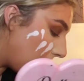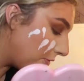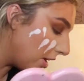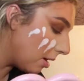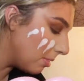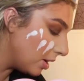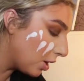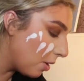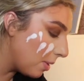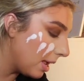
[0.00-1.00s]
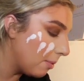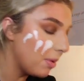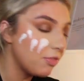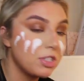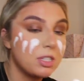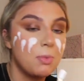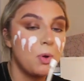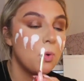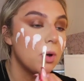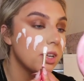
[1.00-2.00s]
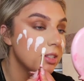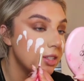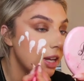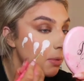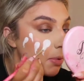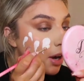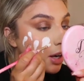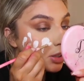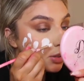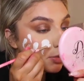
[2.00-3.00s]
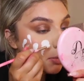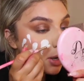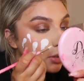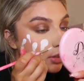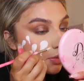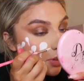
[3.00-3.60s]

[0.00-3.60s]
I think I'm going to go in with the small concealer brush for most of